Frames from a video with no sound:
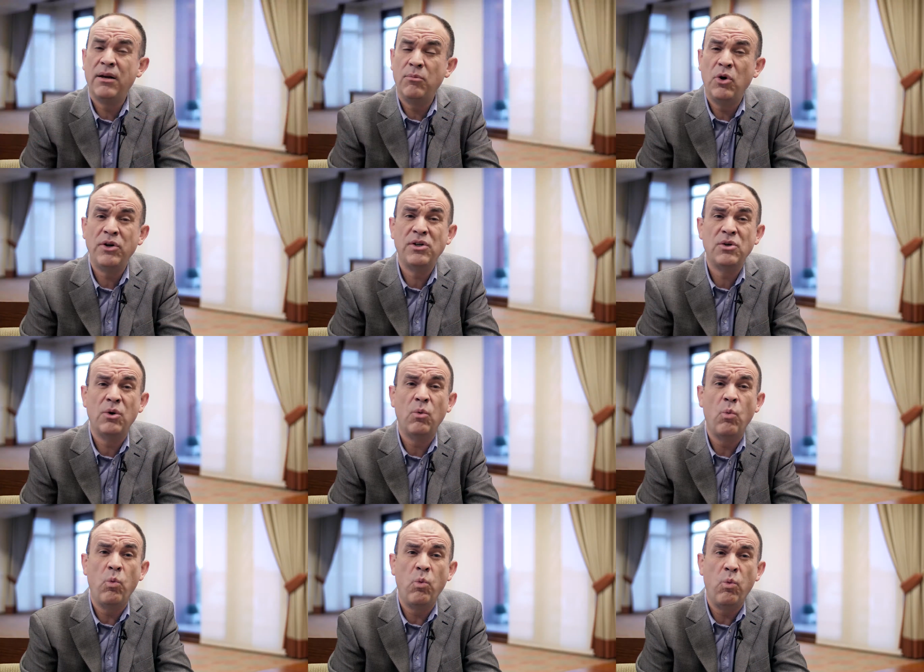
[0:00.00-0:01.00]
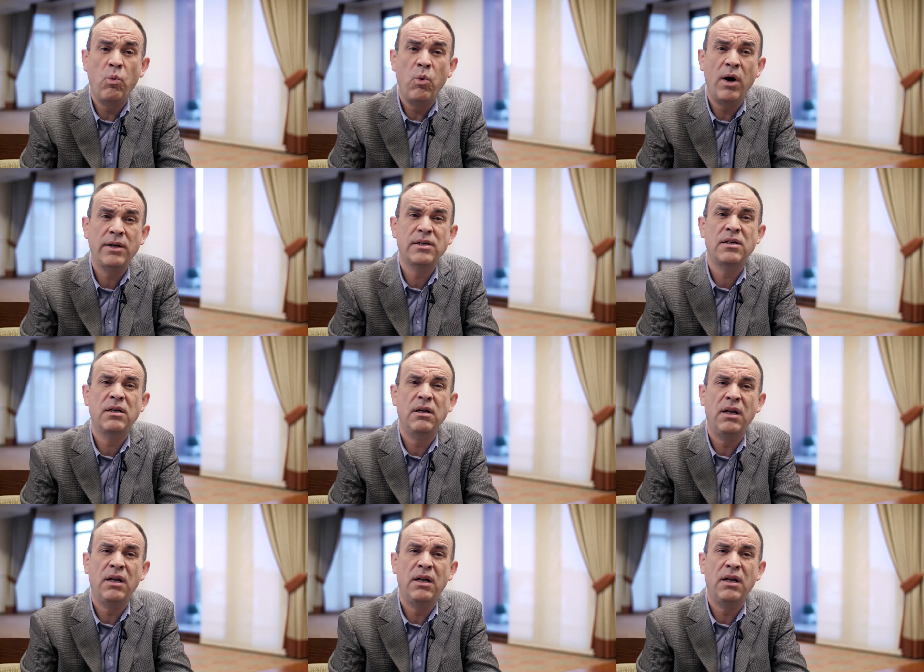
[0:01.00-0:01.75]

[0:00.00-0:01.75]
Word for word: and monitor what